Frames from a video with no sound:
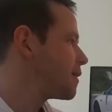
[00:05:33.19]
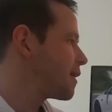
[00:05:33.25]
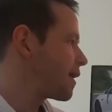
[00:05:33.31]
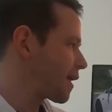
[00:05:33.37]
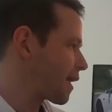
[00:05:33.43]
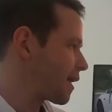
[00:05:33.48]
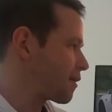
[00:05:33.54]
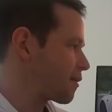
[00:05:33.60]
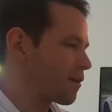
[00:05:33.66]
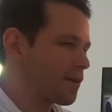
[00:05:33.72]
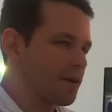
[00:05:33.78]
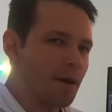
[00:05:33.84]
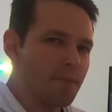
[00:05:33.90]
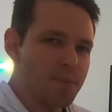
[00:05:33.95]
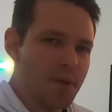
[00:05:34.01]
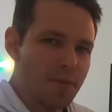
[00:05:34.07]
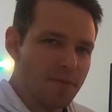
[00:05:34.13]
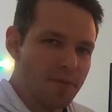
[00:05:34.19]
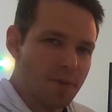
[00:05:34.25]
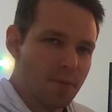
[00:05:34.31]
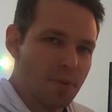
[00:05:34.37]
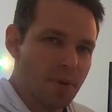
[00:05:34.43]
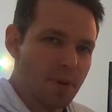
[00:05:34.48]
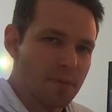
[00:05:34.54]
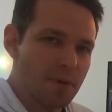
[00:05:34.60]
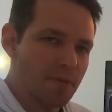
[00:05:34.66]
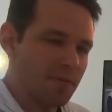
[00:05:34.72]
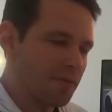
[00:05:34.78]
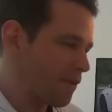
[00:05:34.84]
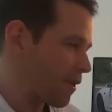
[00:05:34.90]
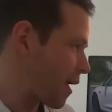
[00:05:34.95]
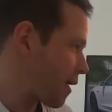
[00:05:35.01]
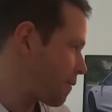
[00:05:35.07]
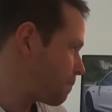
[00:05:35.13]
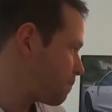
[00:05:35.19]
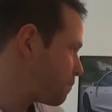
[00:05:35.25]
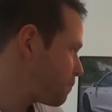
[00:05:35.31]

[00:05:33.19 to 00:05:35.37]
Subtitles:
Again, you've got to opt up for the premium for that.